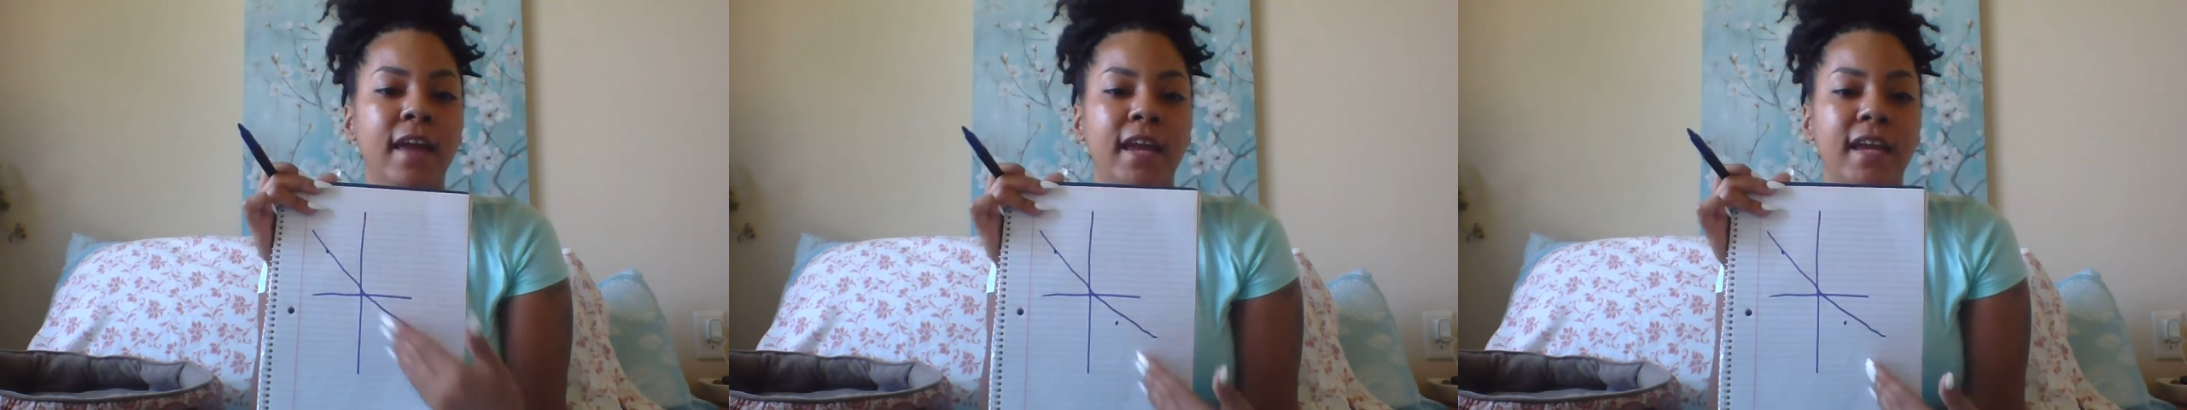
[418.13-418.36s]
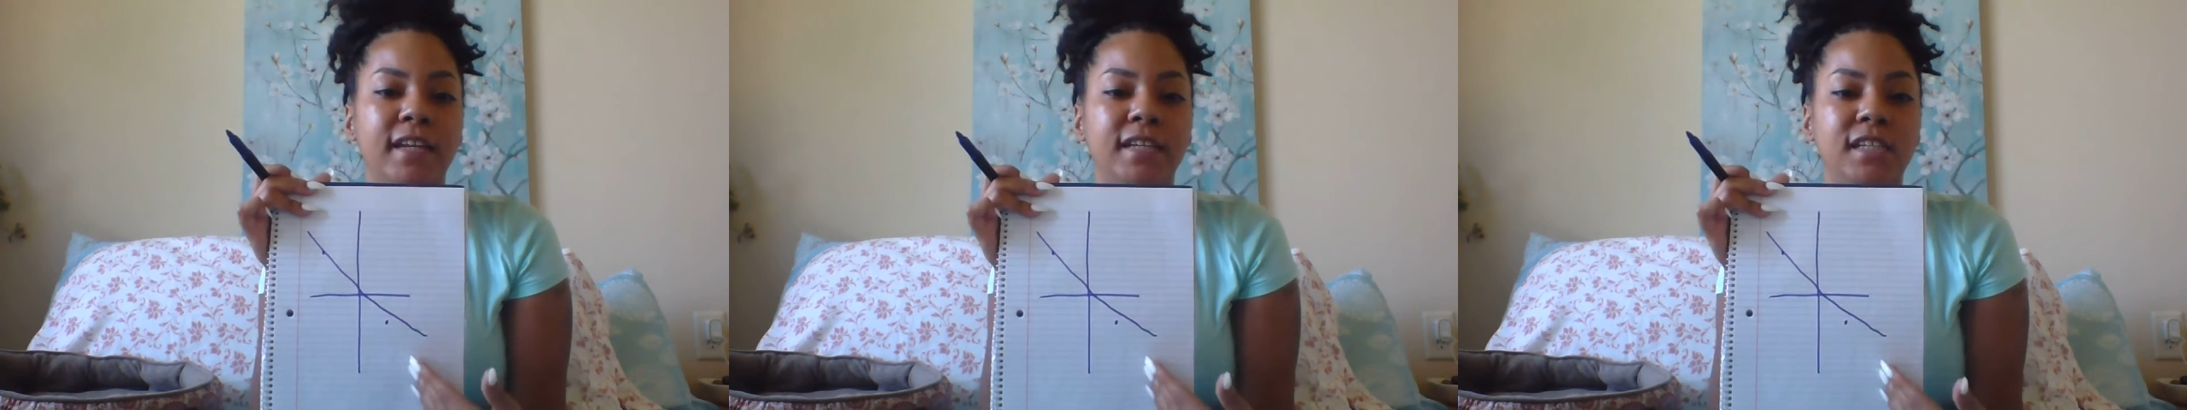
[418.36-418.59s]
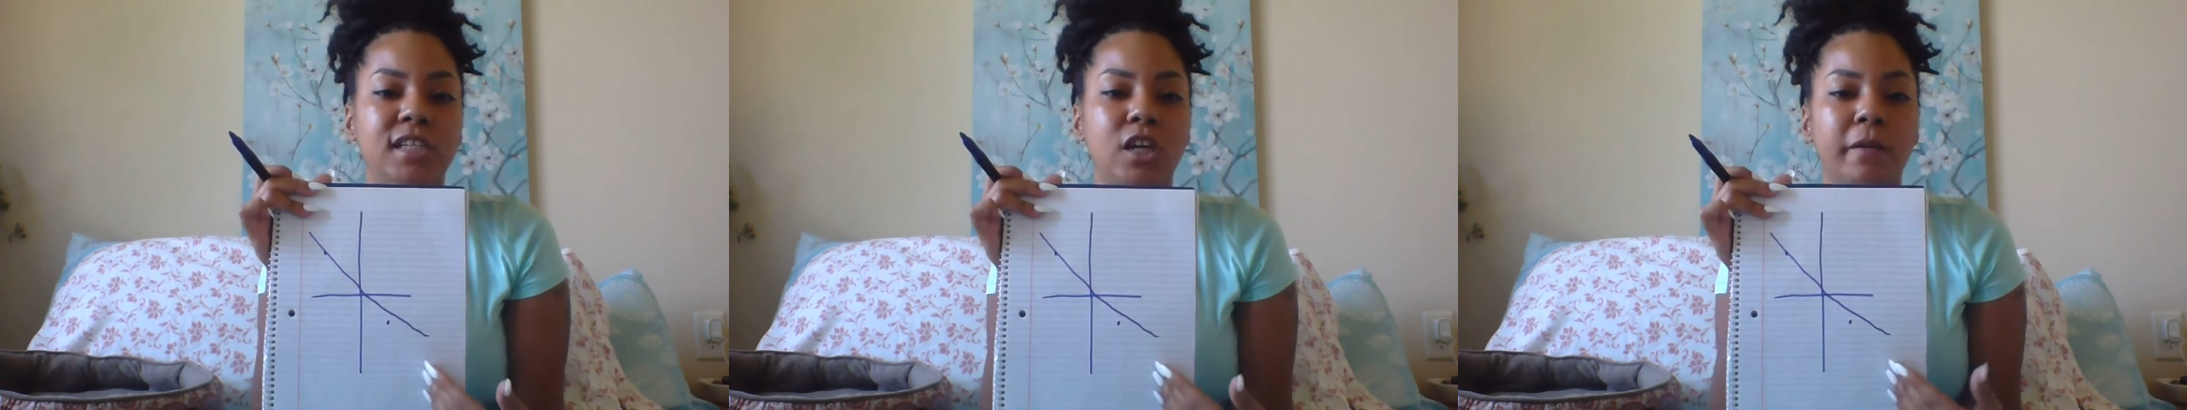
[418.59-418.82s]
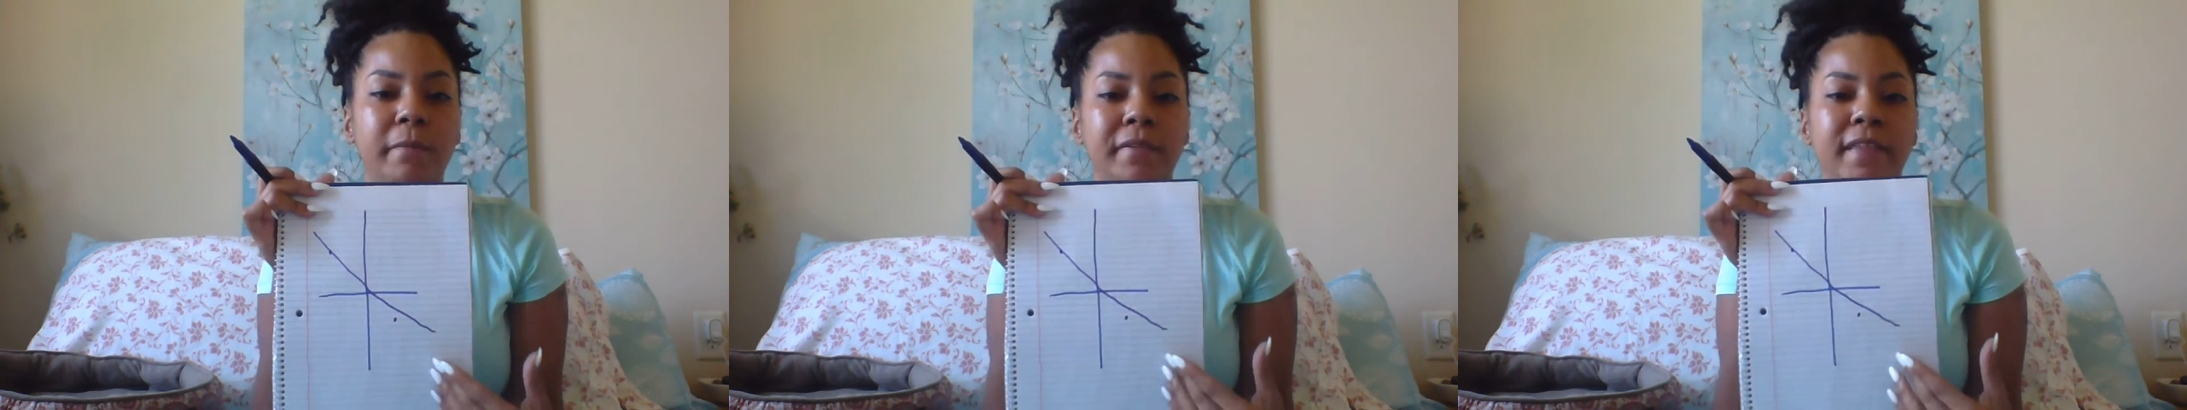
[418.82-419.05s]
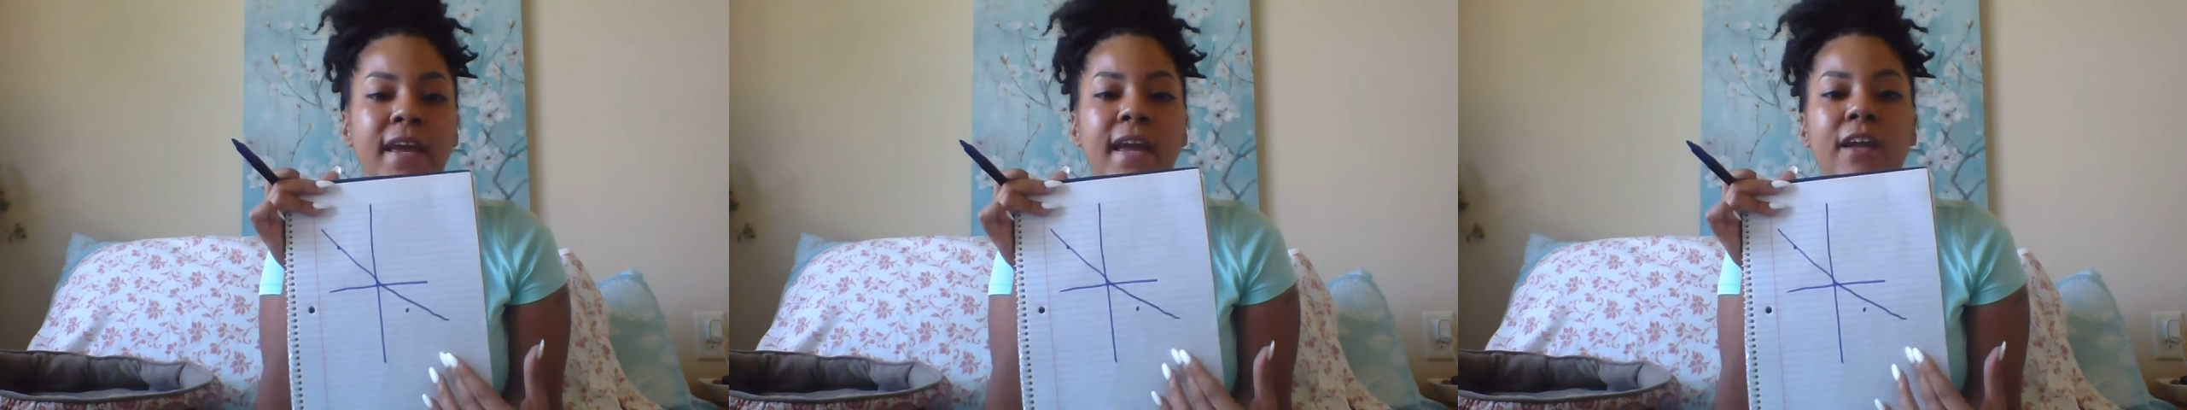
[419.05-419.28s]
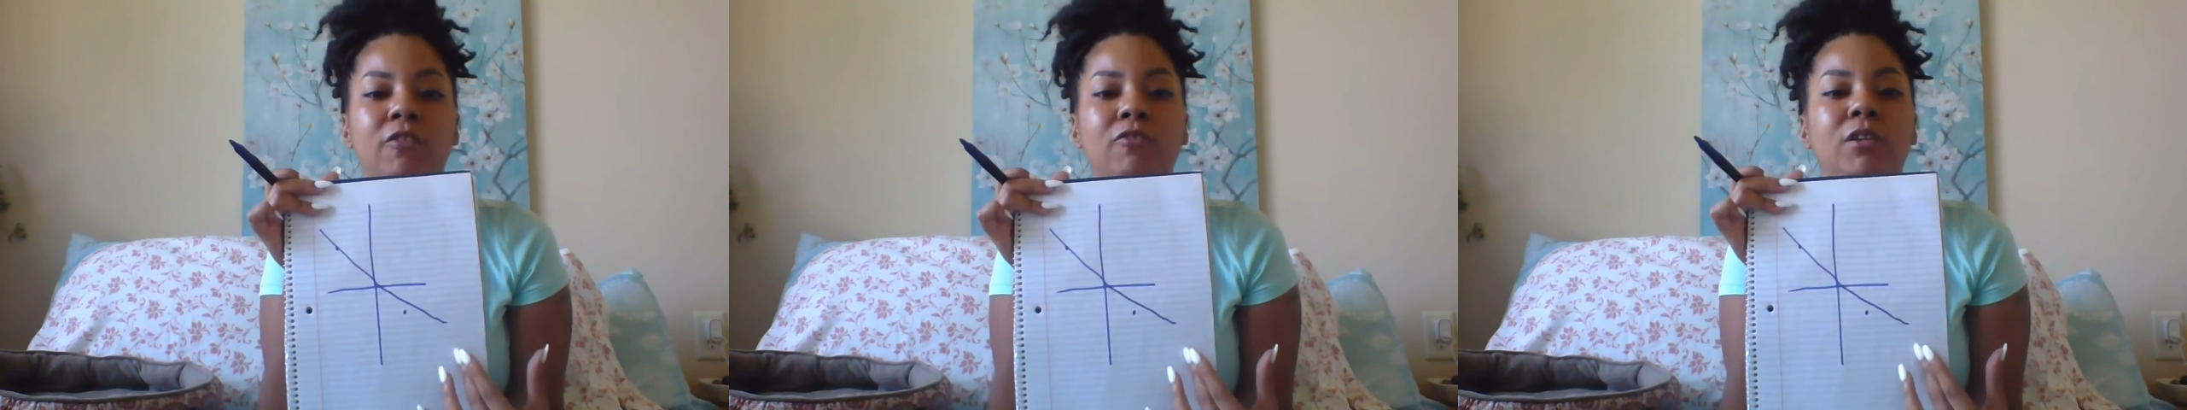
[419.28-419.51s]
and determine the
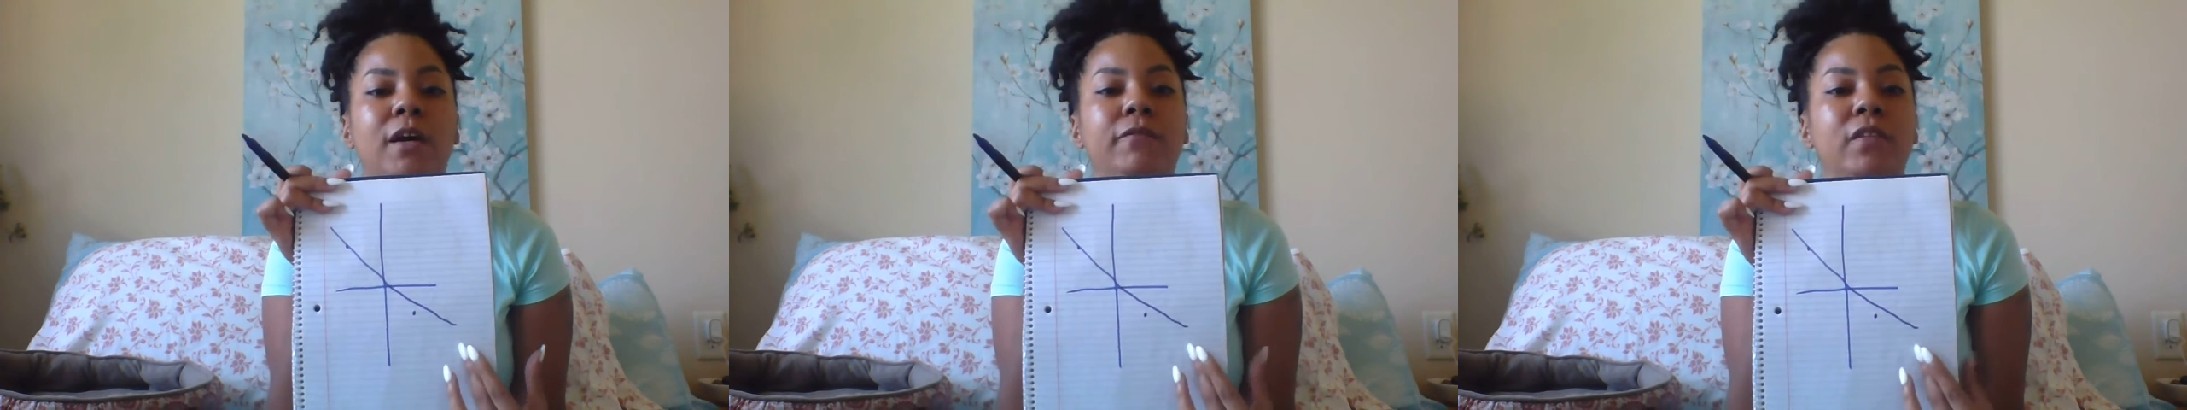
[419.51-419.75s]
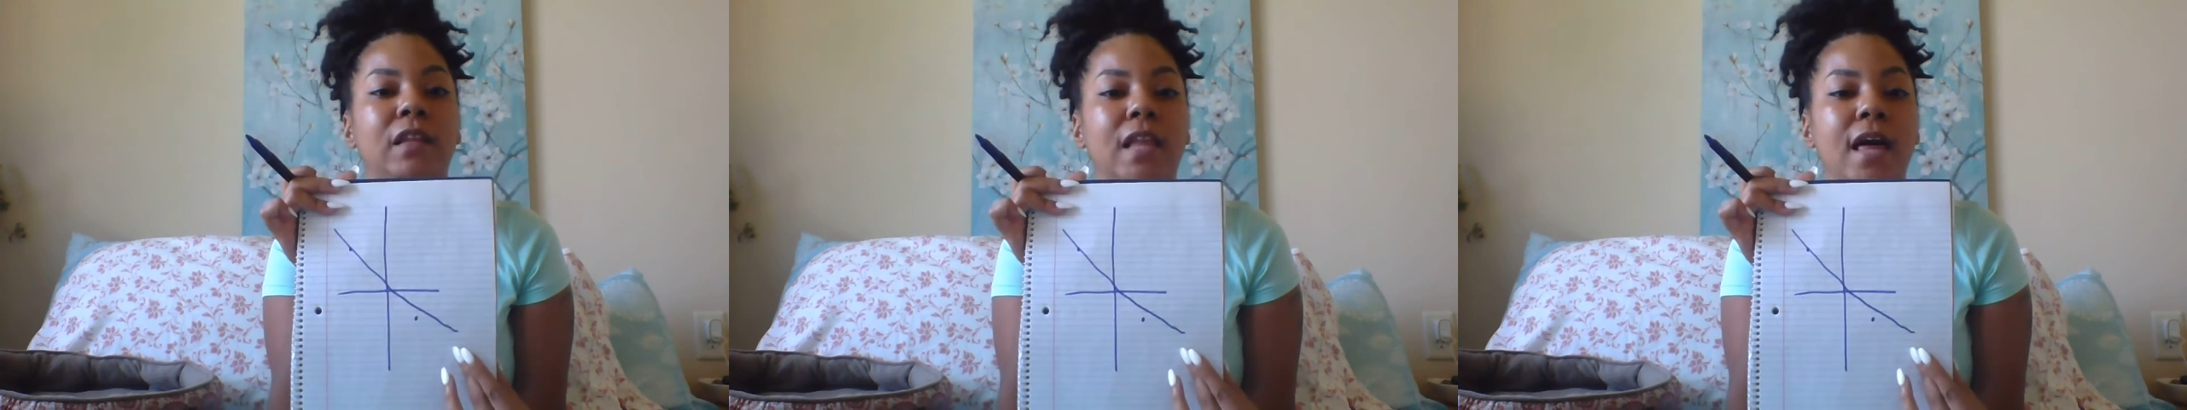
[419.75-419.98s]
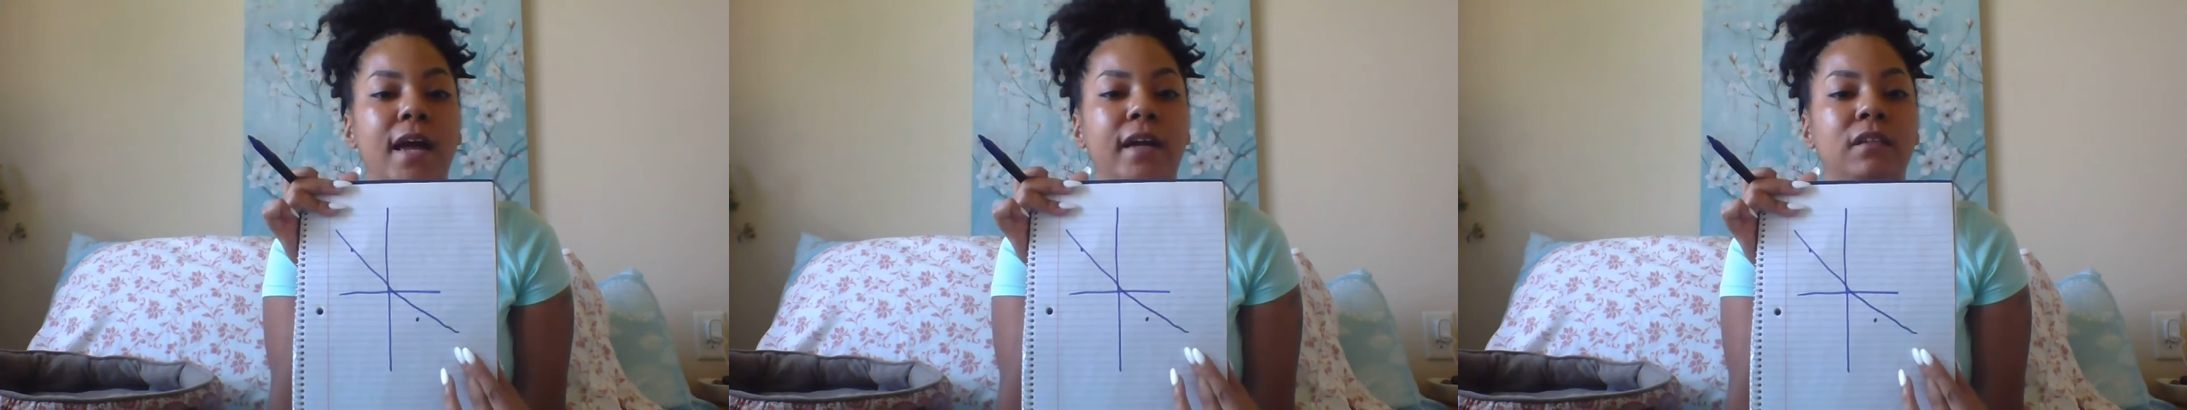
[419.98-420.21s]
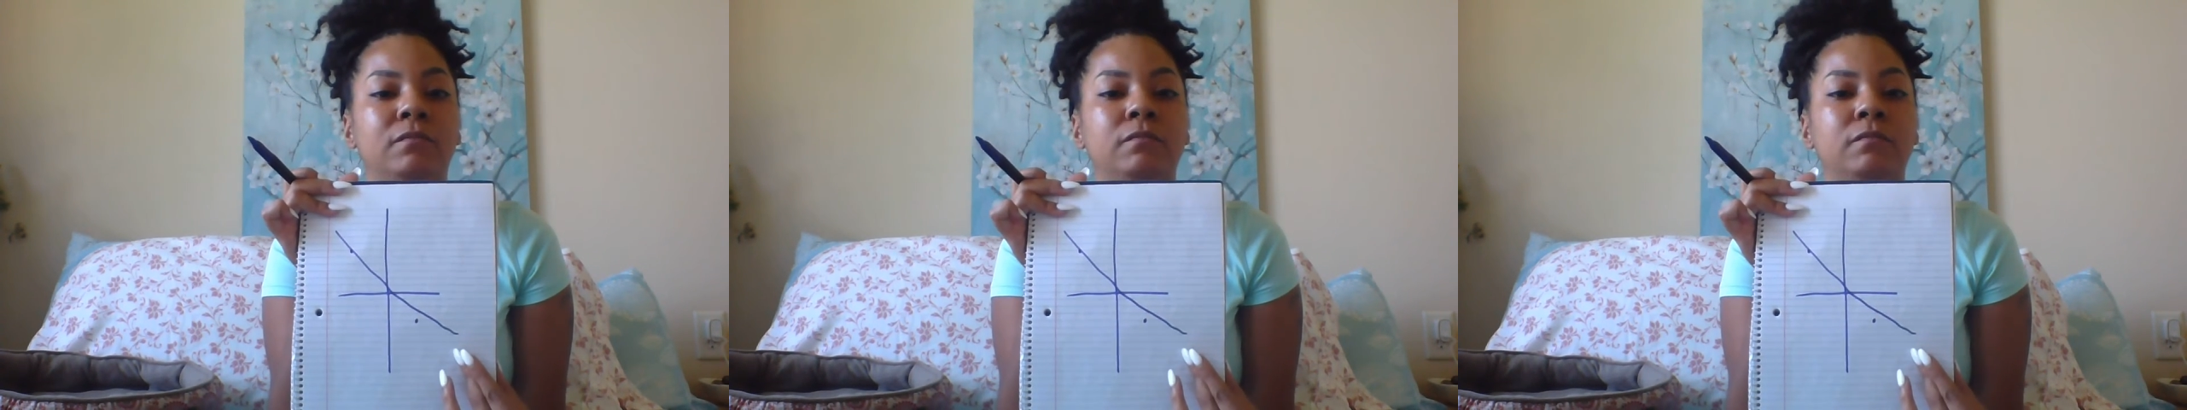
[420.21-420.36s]
angle of the line.